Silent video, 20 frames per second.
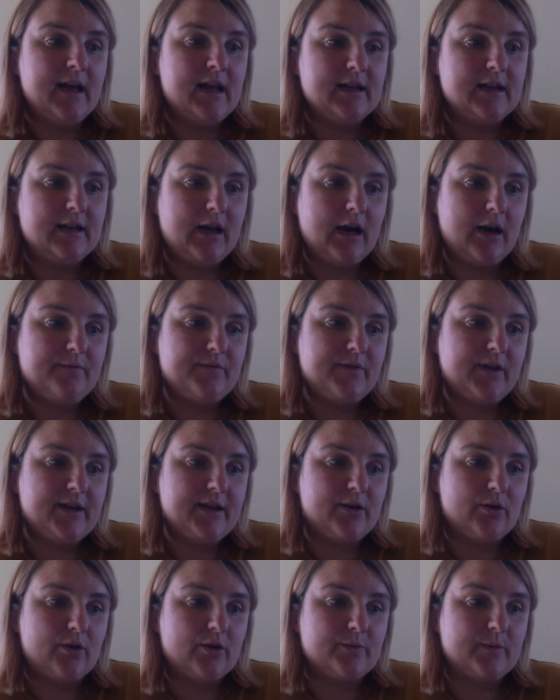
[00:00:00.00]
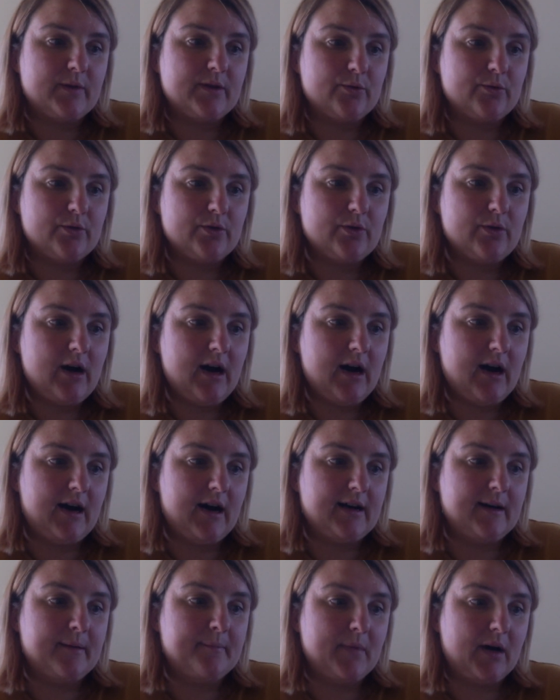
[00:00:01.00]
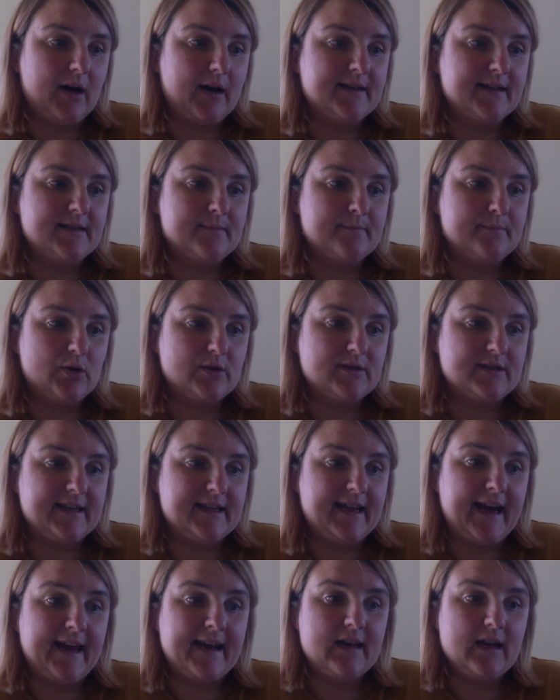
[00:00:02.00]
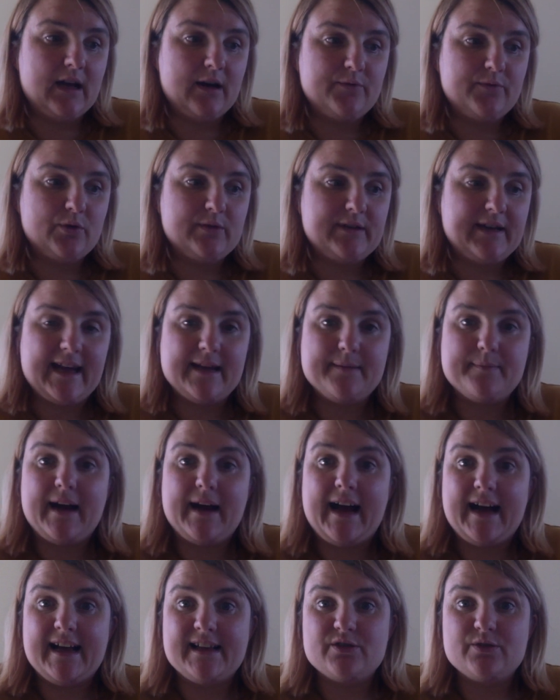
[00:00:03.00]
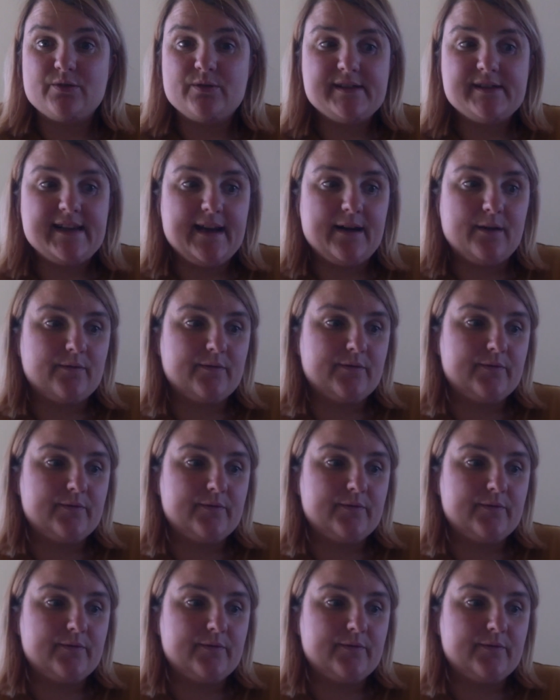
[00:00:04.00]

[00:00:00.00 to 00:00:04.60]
Love thy God with all your heart and mind and body, and love your neighbour as yourself."